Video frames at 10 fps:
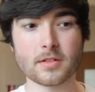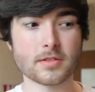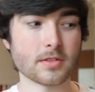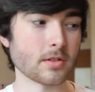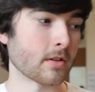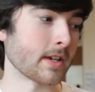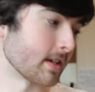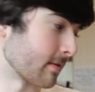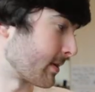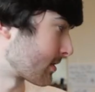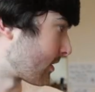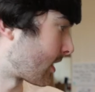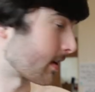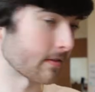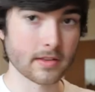so I needed to make sure I
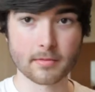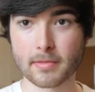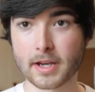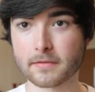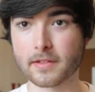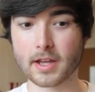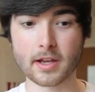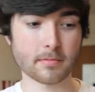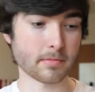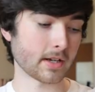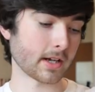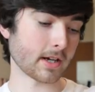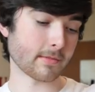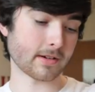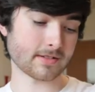had everything packed for that. But I
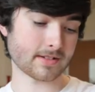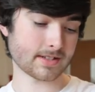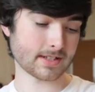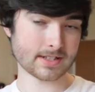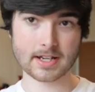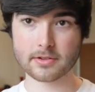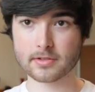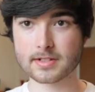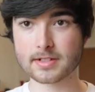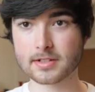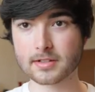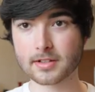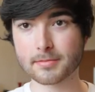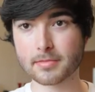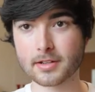got about six hours until
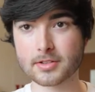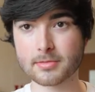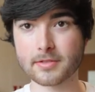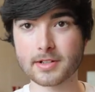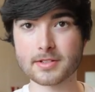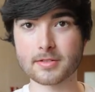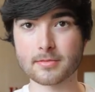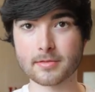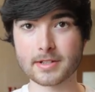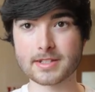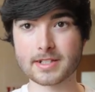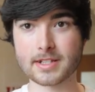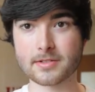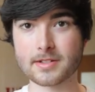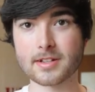I probably should be ready, so about six
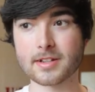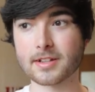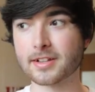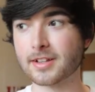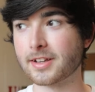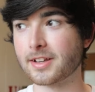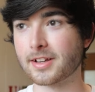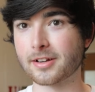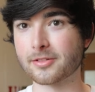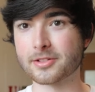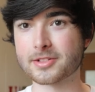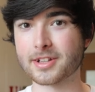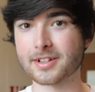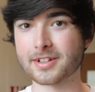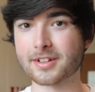hours of studying. I really just
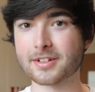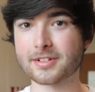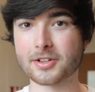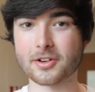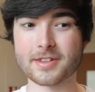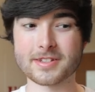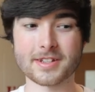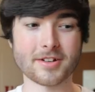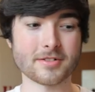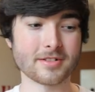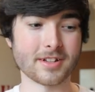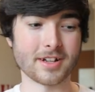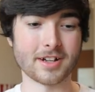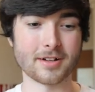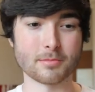got to like grind this out.
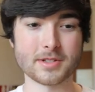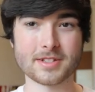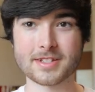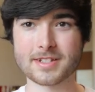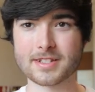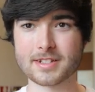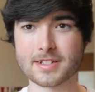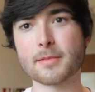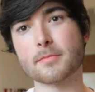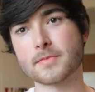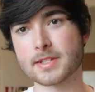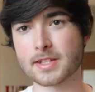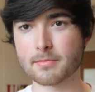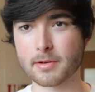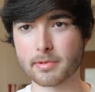Uh, business statistics. I'm since
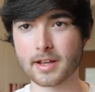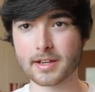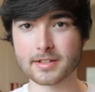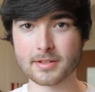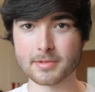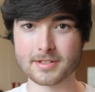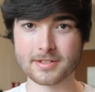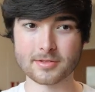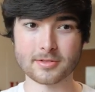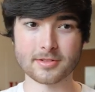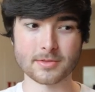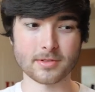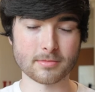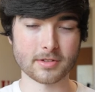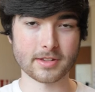I'm applying to the business school, it's
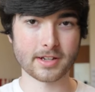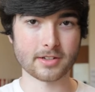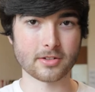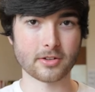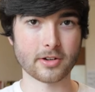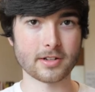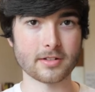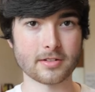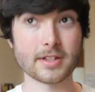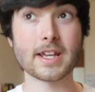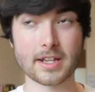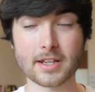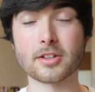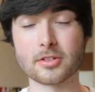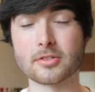really important that I get a good grade. Get
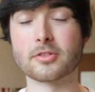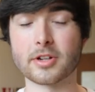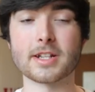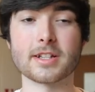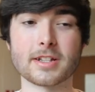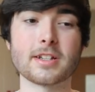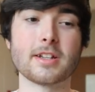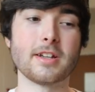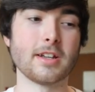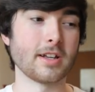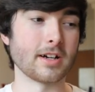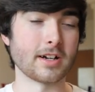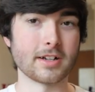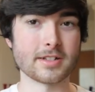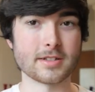a good grade in it.
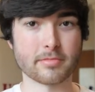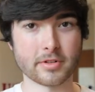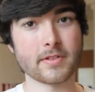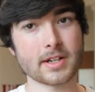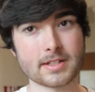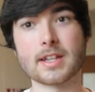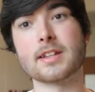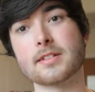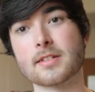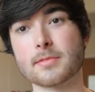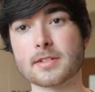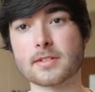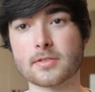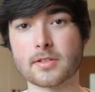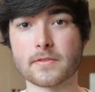Uh, it's a prereq to get into the
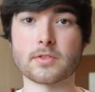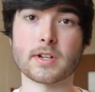business school if you're